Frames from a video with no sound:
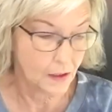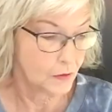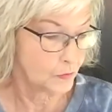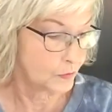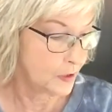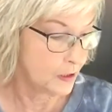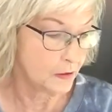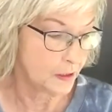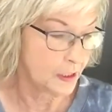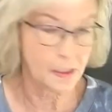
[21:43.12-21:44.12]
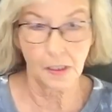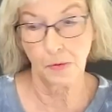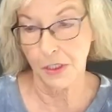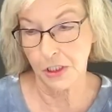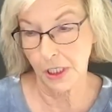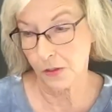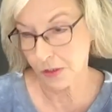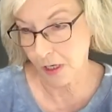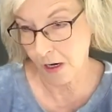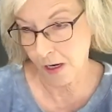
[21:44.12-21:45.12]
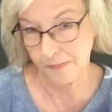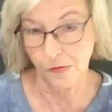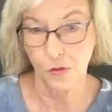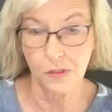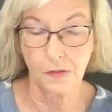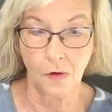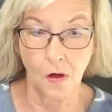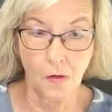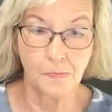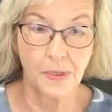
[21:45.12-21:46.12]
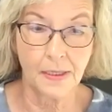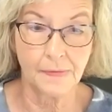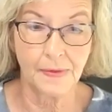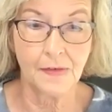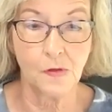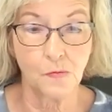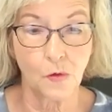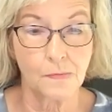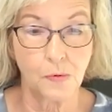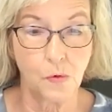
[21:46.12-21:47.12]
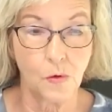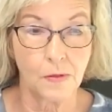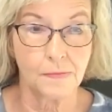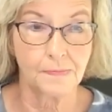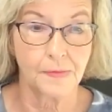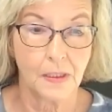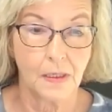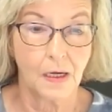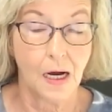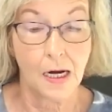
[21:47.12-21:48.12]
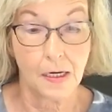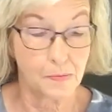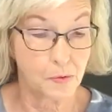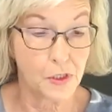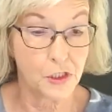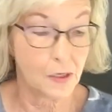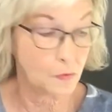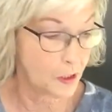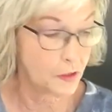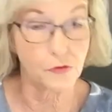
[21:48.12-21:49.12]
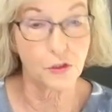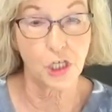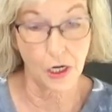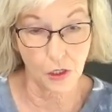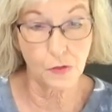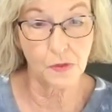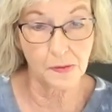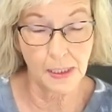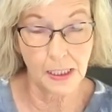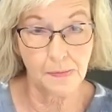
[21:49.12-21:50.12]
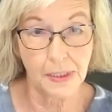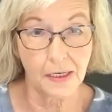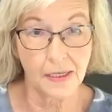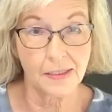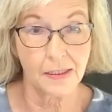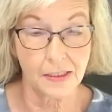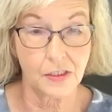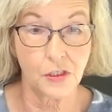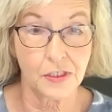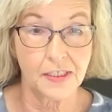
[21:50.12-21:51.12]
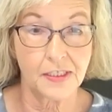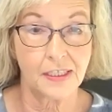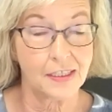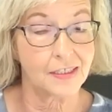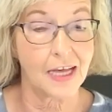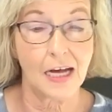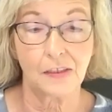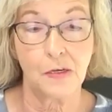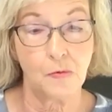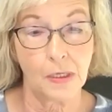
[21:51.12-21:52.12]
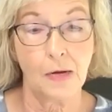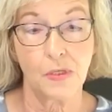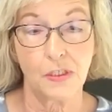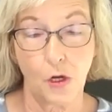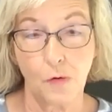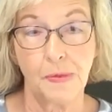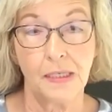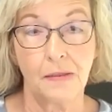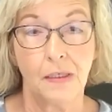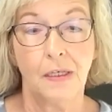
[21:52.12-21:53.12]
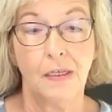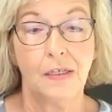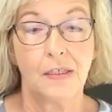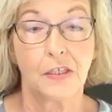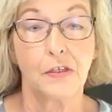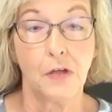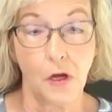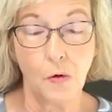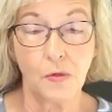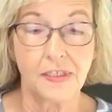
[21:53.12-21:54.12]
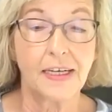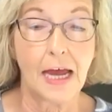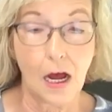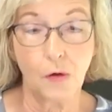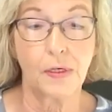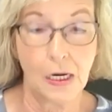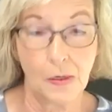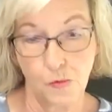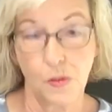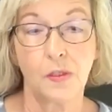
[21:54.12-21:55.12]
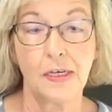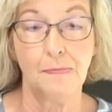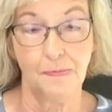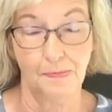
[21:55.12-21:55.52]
really appreciate your time, first of all. But even more important, I appreciate what you've shared with me, because it's just exactly what I was hoping to know. Is like, how can I really